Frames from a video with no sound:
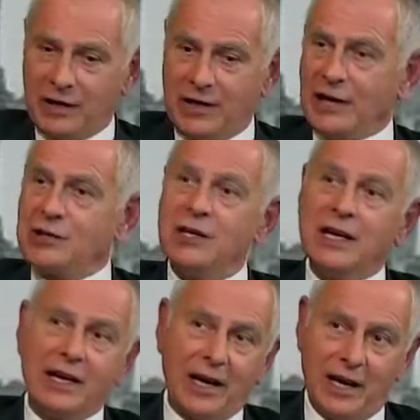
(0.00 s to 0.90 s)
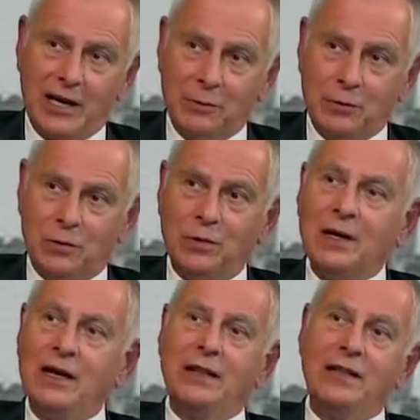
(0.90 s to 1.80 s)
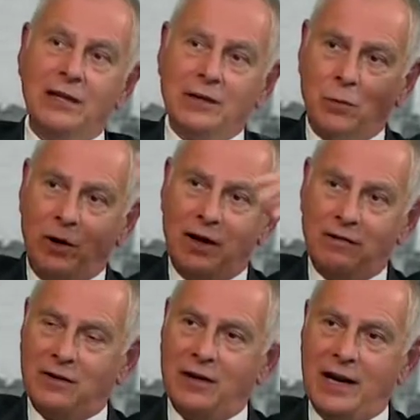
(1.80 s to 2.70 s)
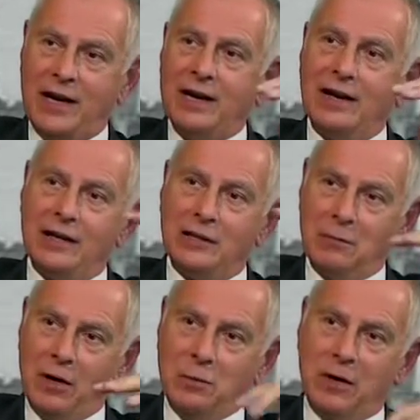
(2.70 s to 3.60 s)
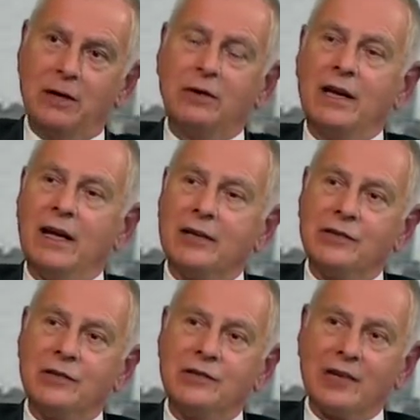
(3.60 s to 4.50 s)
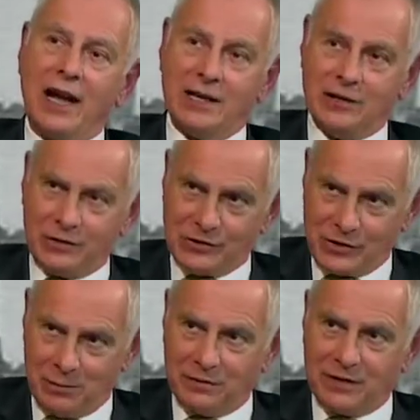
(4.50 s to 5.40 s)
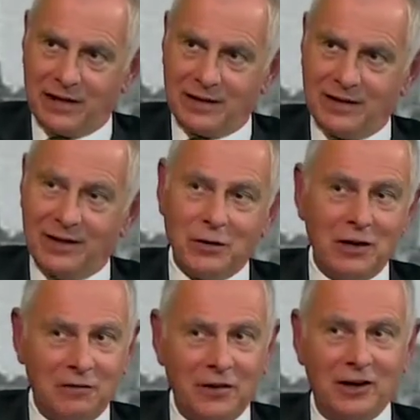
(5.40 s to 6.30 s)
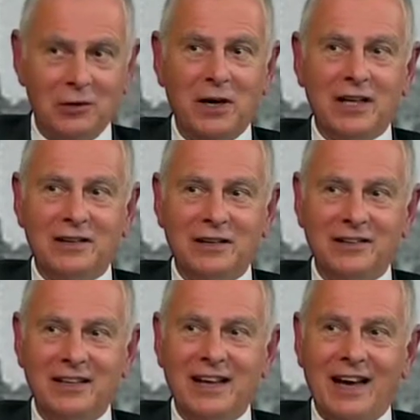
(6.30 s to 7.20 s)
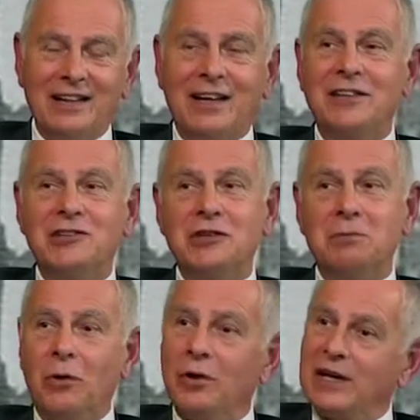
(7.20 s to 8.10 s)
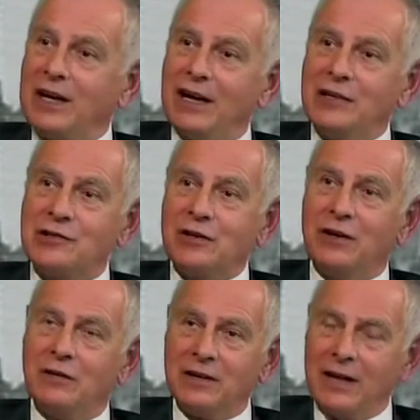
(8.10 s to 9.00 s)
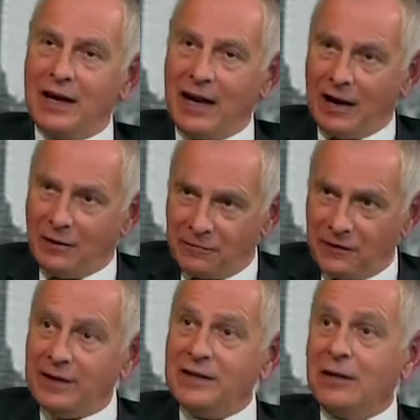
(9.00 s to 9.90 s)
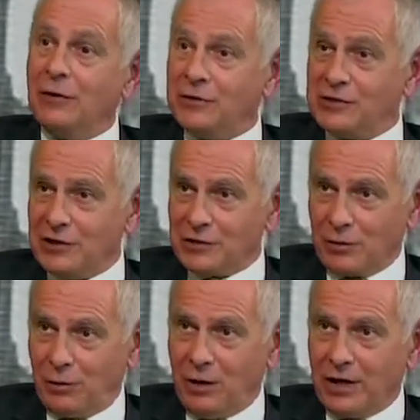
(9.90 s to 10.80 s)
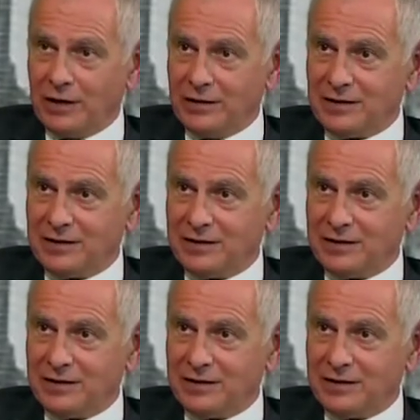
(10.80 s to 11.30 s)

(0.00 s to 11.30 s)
connection in cable, and then the Wi-Fi and the mobile connections added on top of that. We're not far away though, and this is more a case of funding obviously is required,